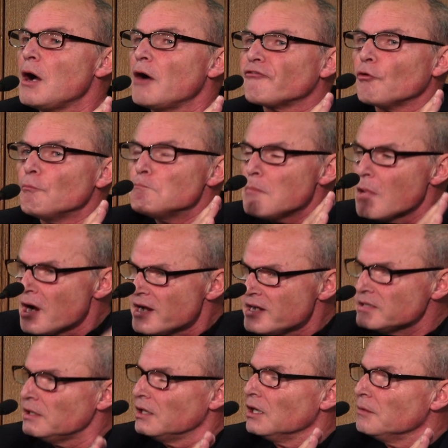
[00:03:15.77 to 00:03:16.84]
From my
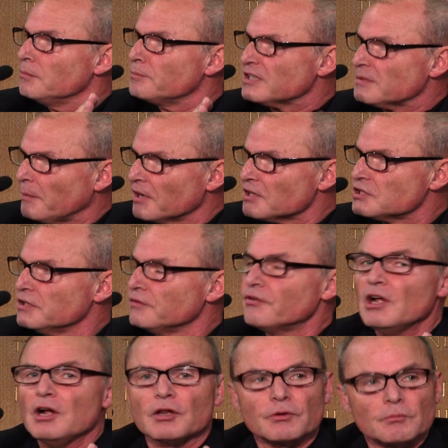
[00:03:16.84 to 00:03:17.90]
perspective,
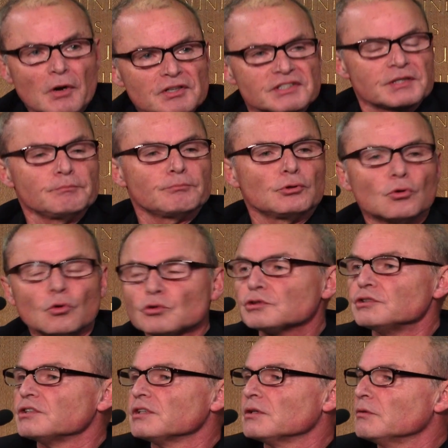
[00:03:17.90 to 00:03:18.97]
most
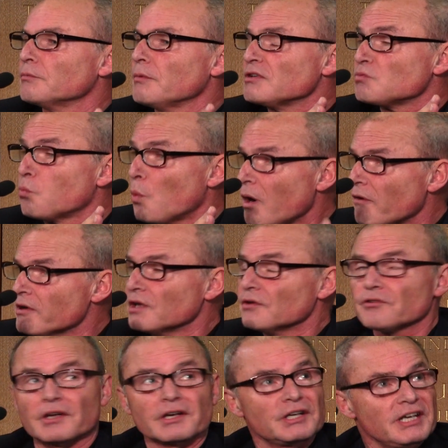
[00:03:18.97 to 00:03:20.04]
important and the most worrying
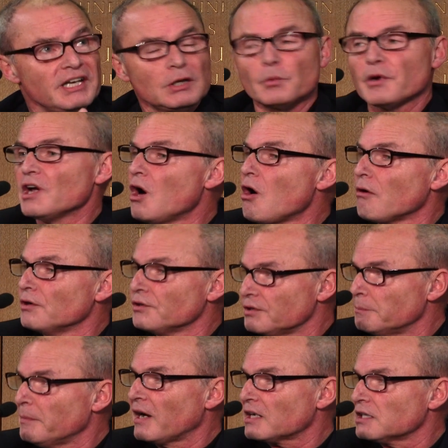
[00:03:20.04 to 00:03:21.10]
thing, and here we are at the
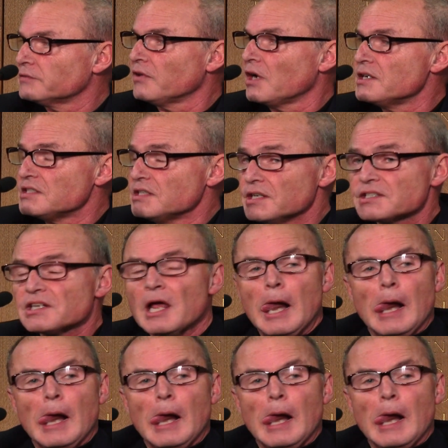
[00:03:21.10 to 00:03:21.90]
Battle of Ideas,